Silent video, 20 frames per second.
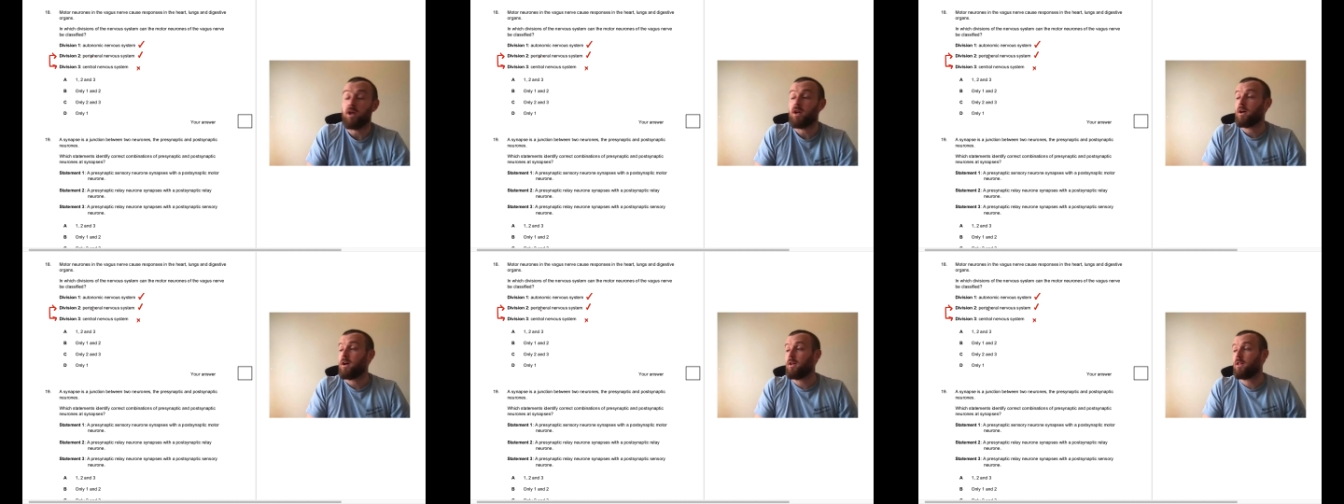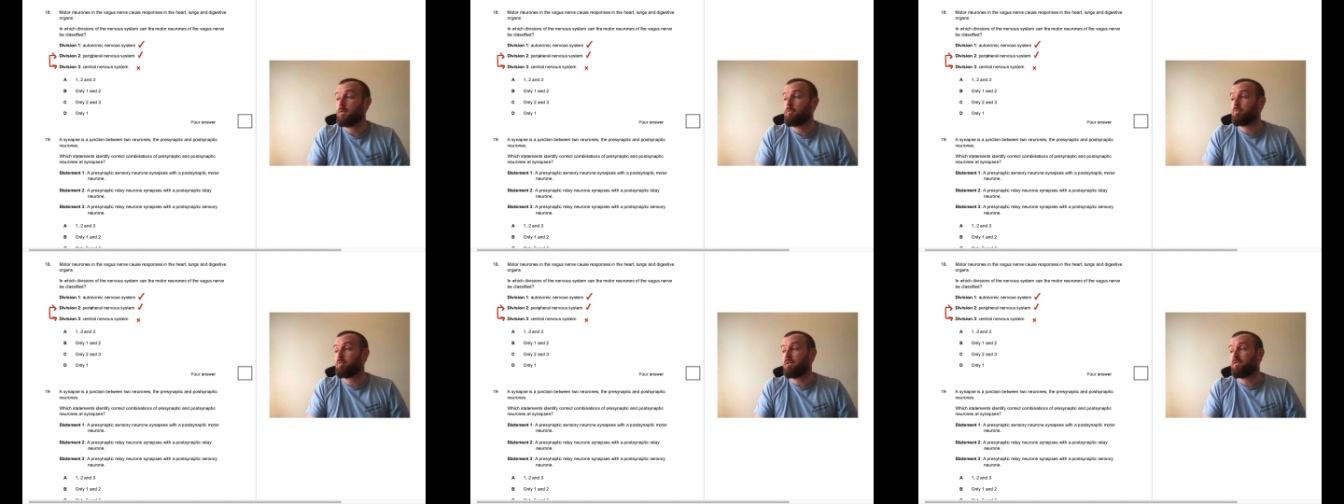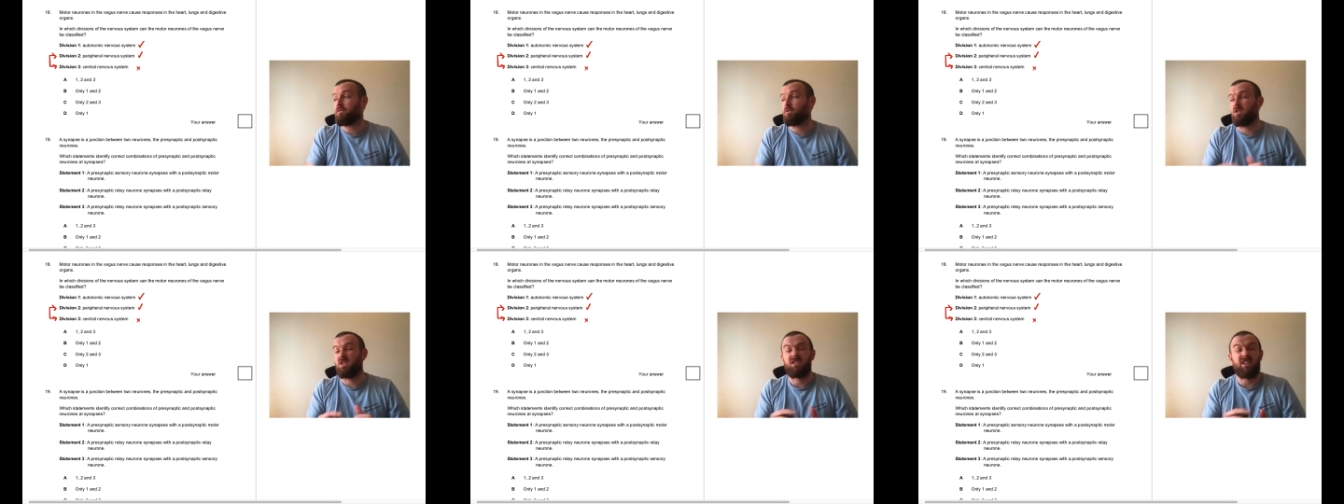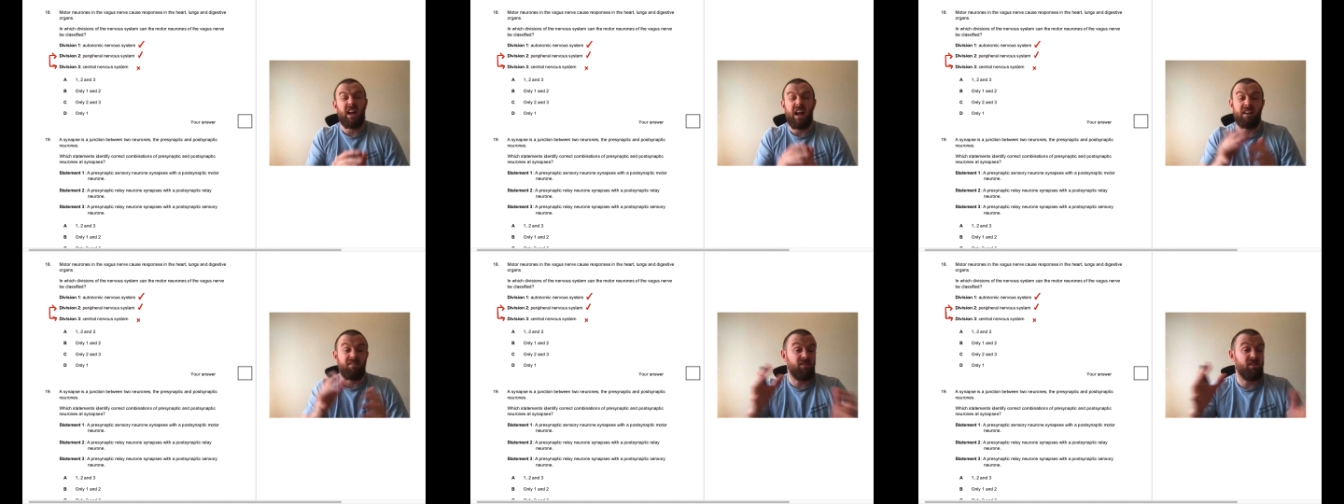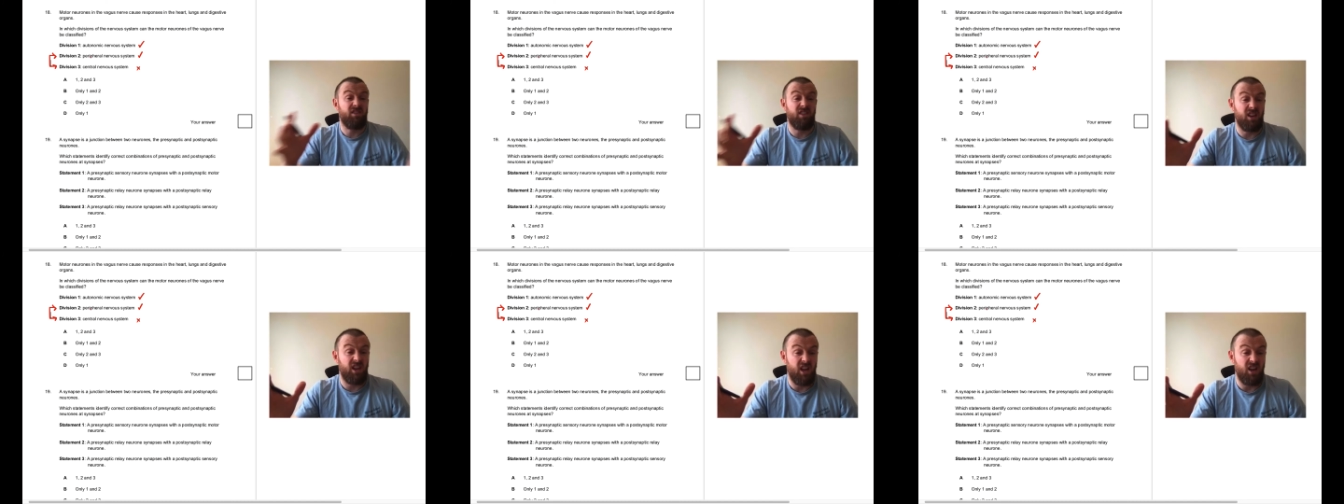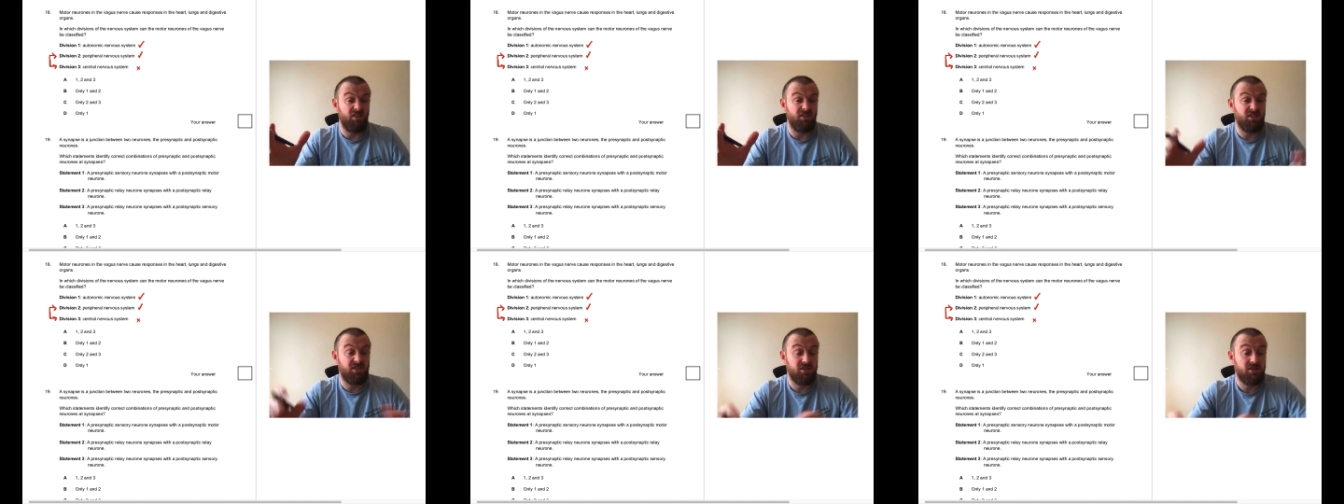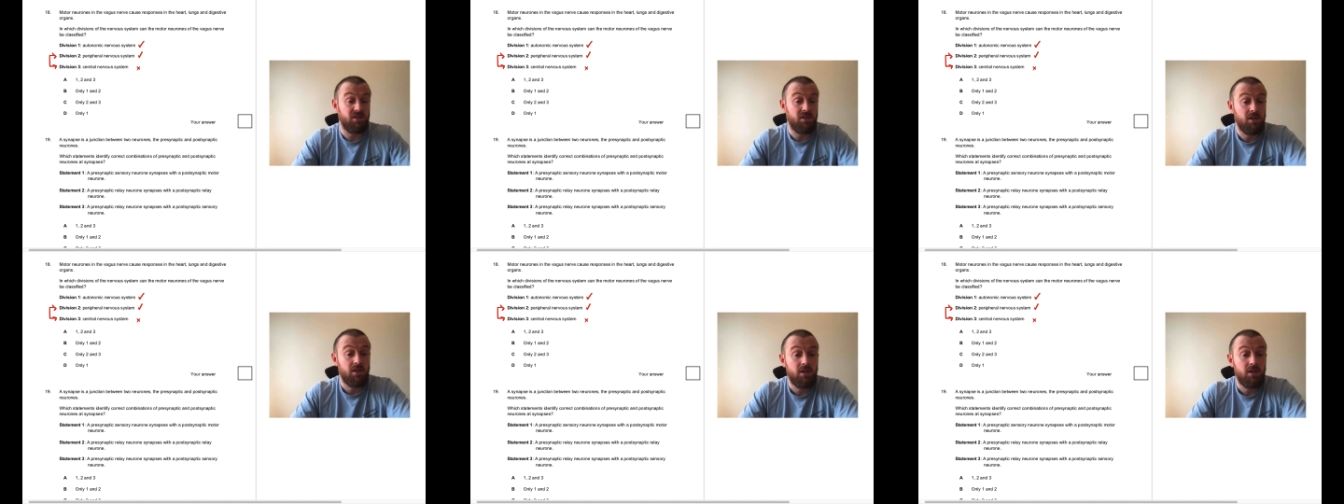and the peripheral is everything else.